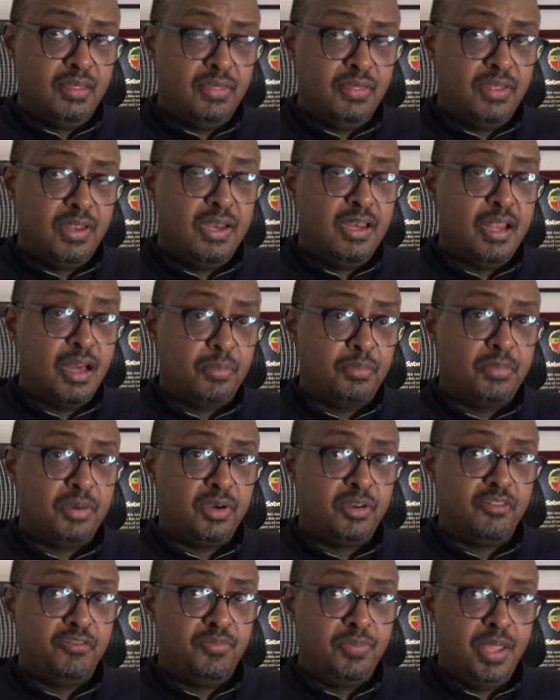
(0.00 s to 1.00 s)
the
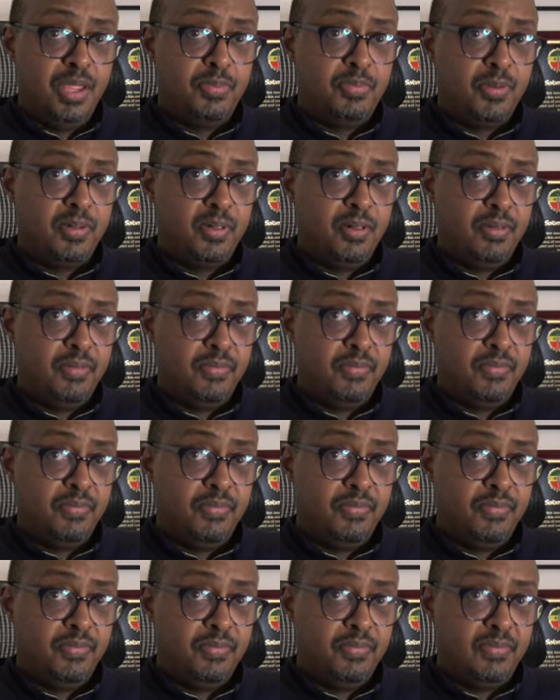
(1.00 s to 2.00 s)
number of people
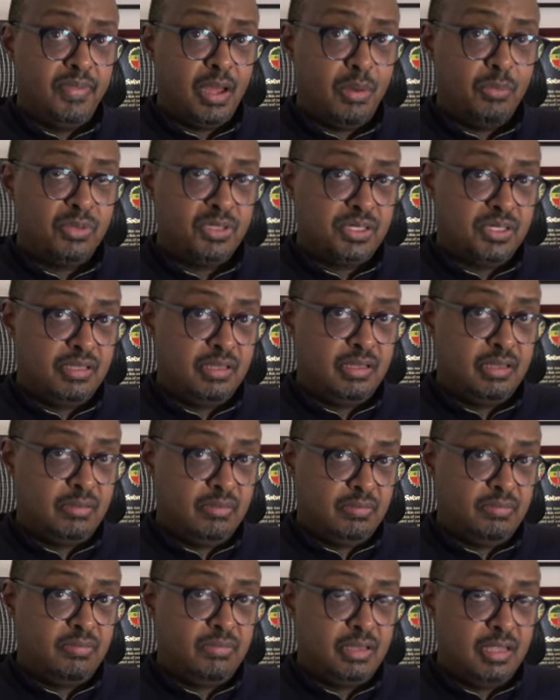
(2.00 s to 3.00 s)
that was
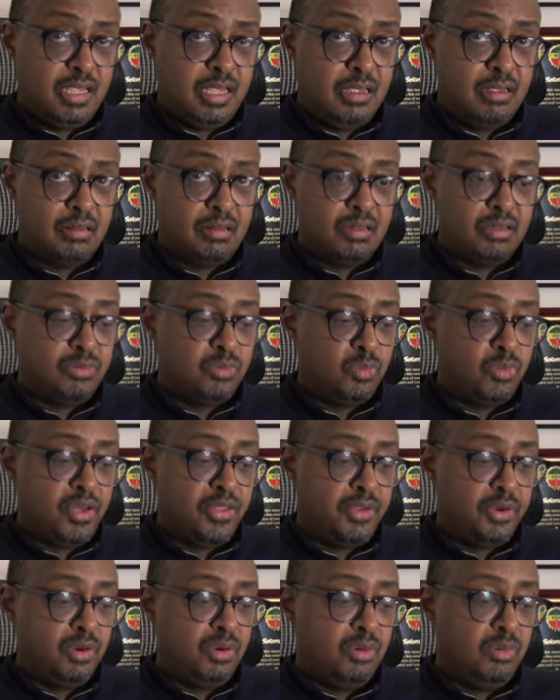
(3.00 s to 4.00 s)
killed,
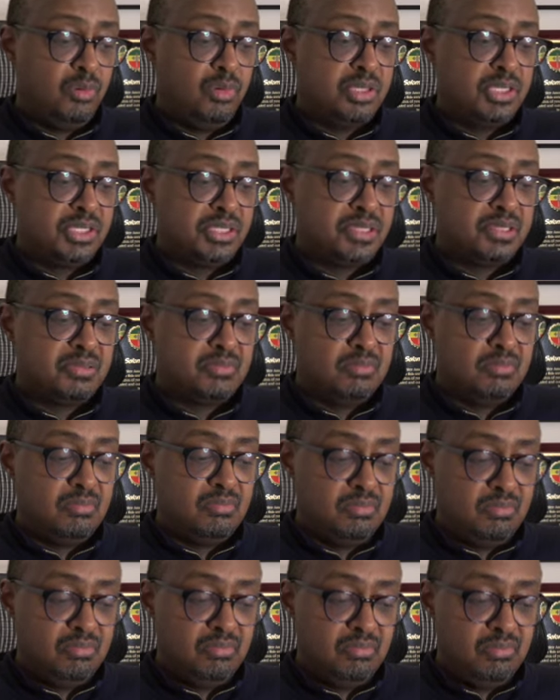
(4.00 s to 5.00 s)
whether it was
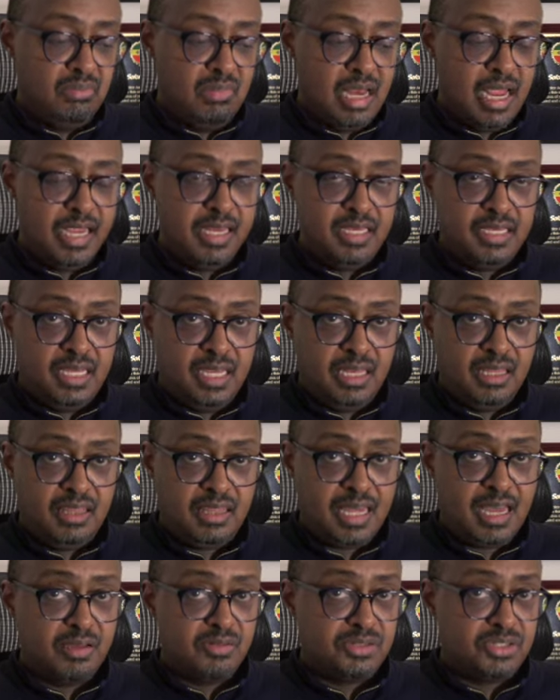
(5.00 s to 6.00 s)

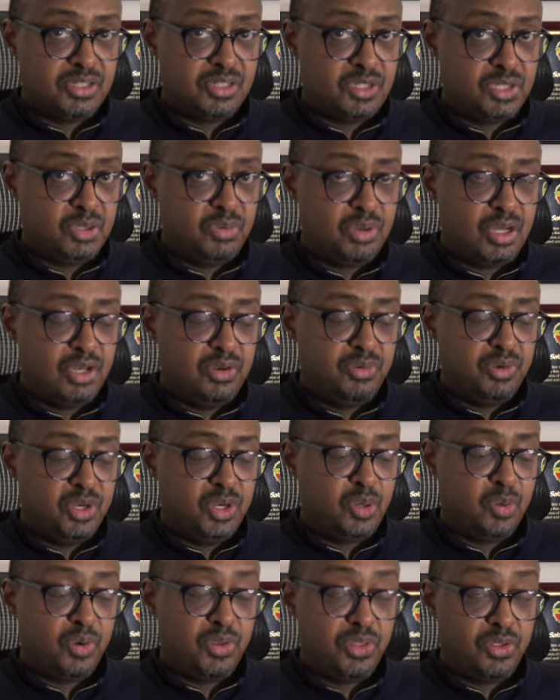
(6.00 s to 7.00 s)

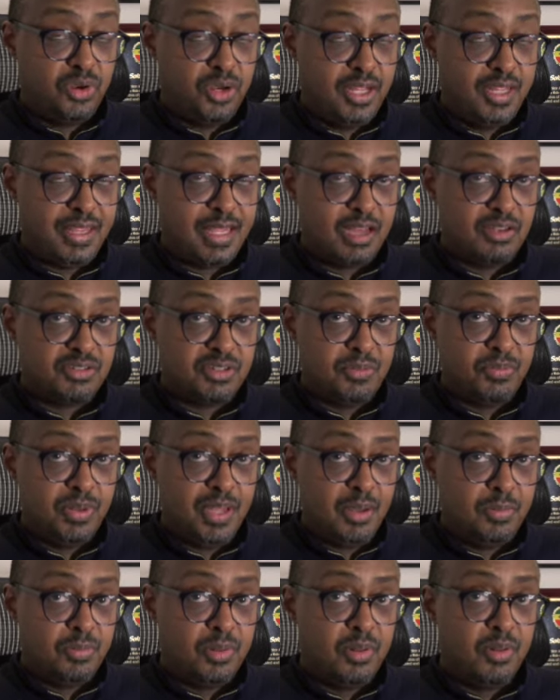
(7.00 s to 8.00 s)
19,200 or 30,000
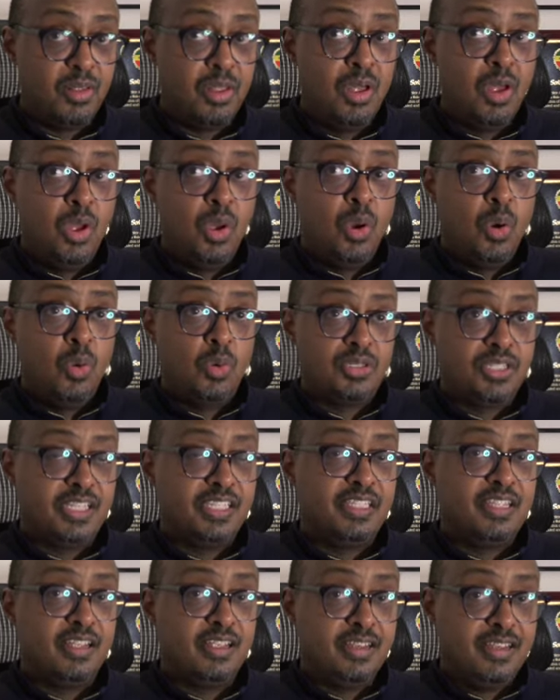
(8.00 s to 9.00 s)
people, was a
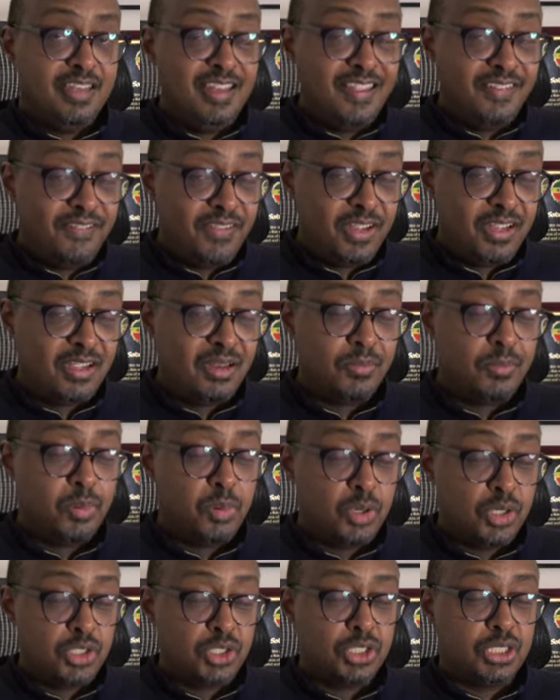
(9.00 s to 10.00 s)
significant
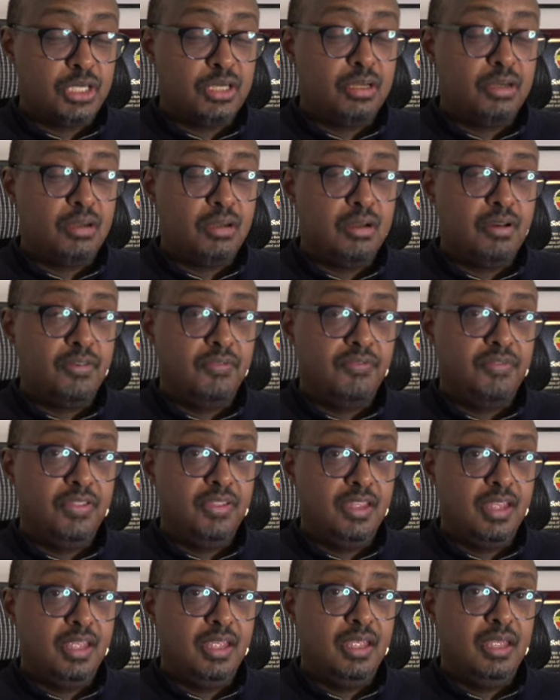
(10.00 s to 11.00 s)
portion of
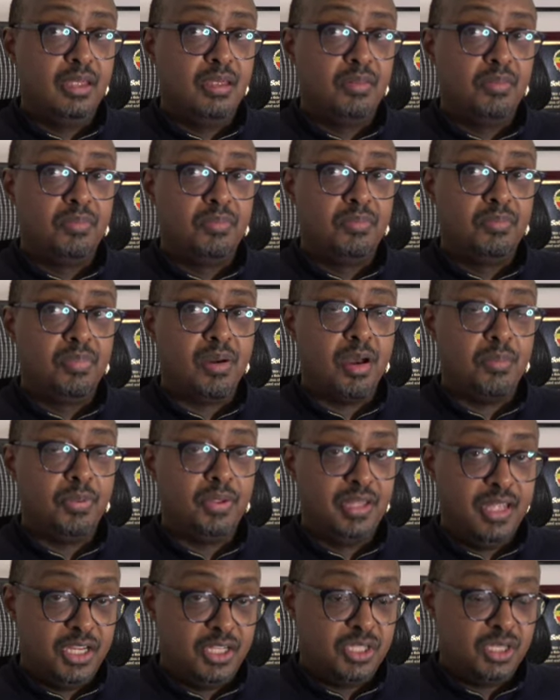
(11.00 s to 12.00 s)
the
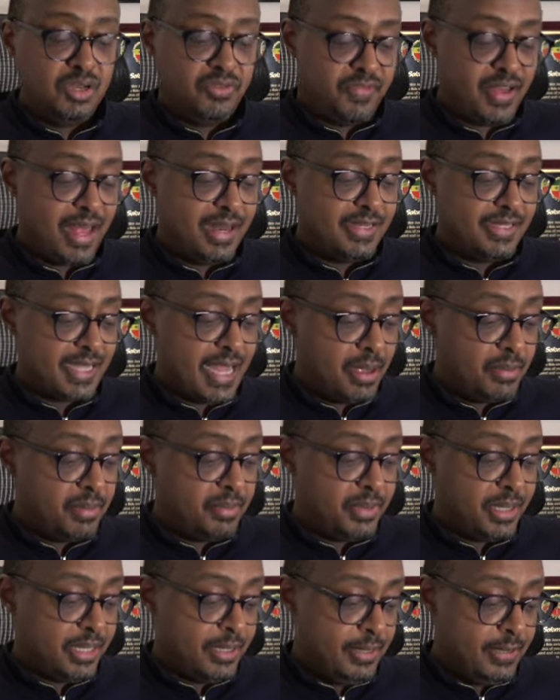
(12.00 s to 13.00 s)
population of Addis
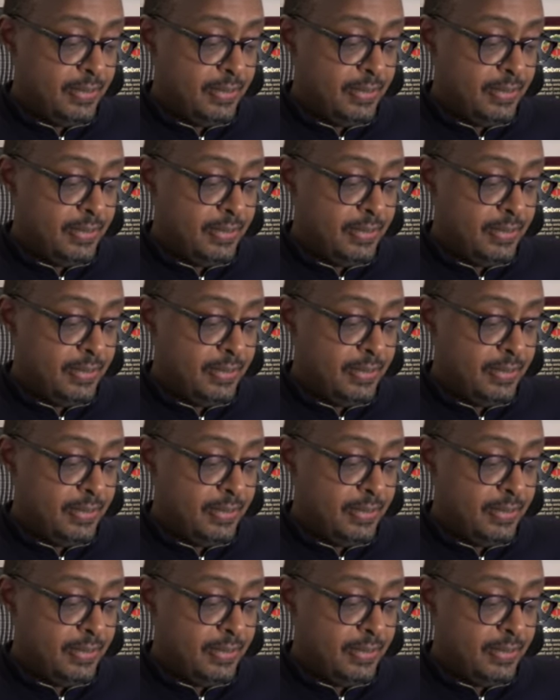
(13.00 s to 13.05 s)
Ababa.